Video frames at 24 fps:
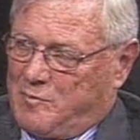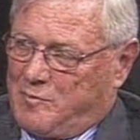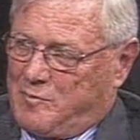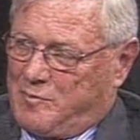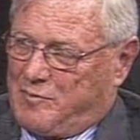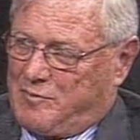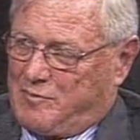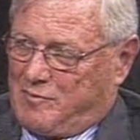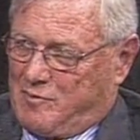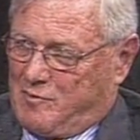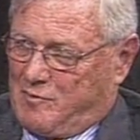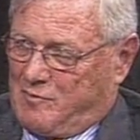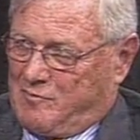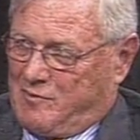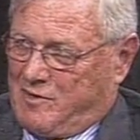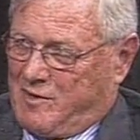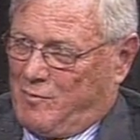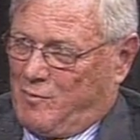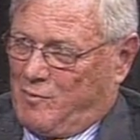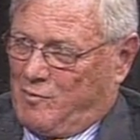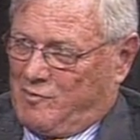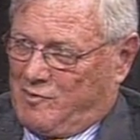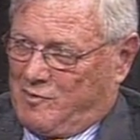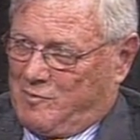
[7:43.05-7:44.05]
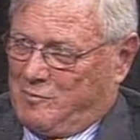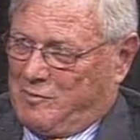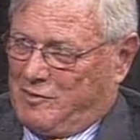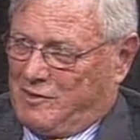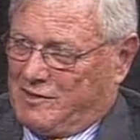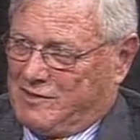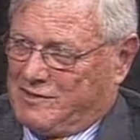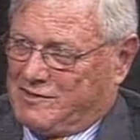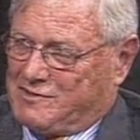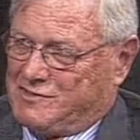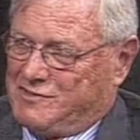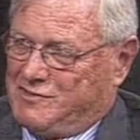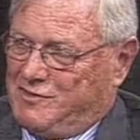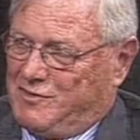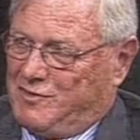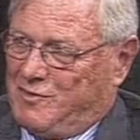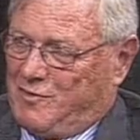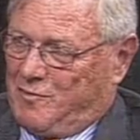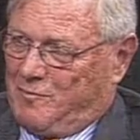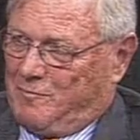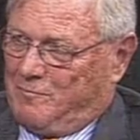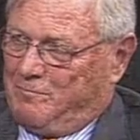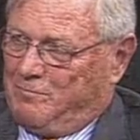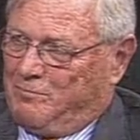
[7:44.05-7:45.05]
program were in place too.